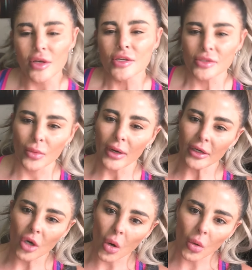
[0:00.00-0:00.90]
So when I
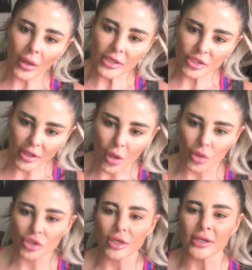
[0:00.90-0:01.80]
go into the
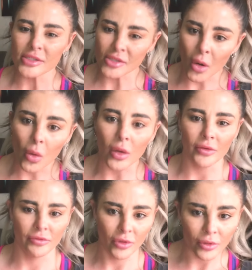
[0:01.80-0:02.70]
ocean and soak
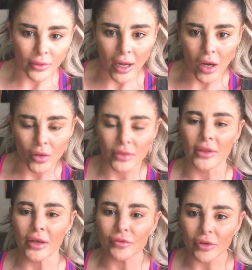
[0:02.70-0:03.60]
and float around,
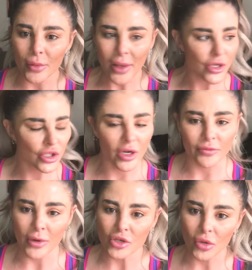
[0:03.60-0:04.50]
the inflammation
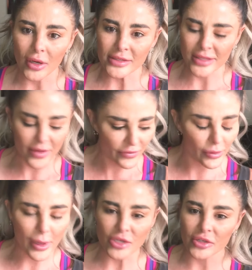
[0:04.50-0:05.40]
of my joints, the
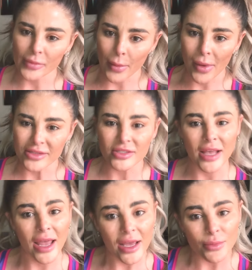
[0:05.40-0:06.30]
inflammation of my muscles
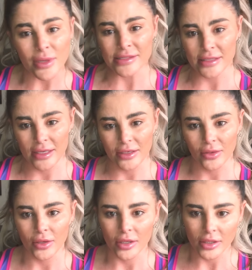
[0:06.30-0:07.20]
and my skin
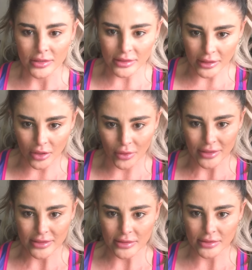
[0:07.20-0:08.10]

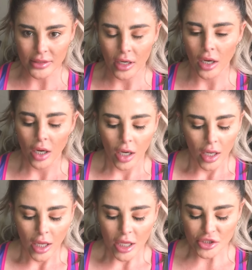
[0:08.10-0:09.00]
decreases.
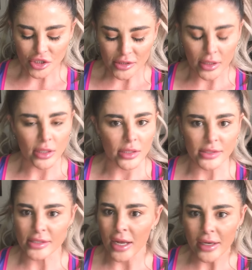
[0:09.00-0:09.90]
It's just
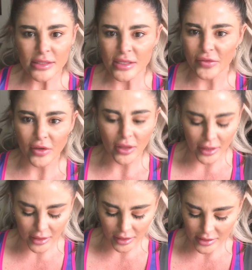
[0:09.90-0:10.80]

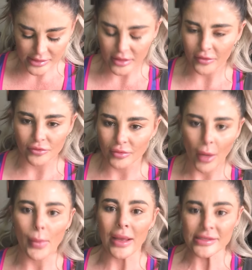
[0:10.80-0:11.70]
scientifically, it's
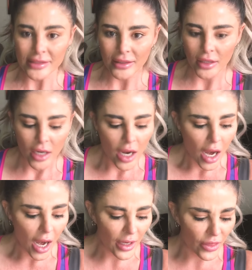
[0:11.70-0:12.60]
amazing.
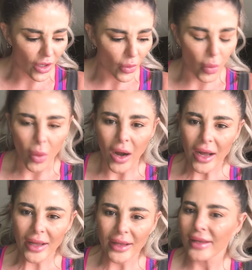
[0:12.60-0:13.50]
And I thought,
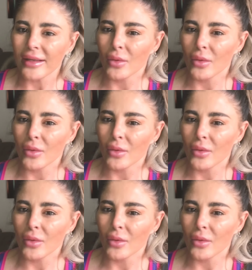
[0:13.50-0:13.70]
why?